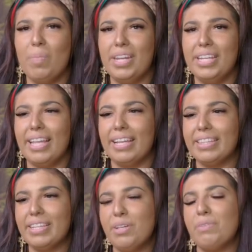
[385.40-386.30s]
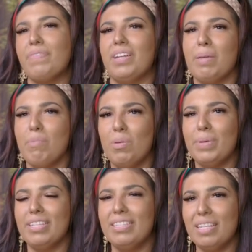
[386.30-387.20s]
many like little funny
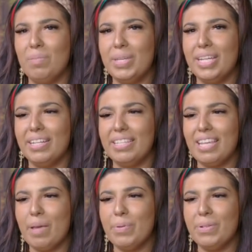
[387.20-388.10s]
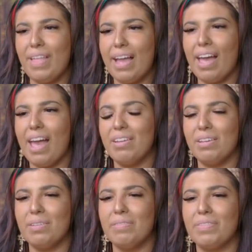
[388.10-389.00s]
moments in being disabled that kind
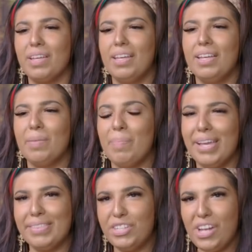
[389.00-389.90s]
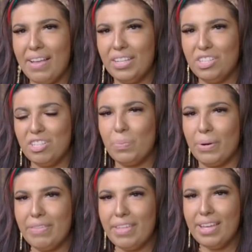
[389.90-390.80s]
of make the challenges worth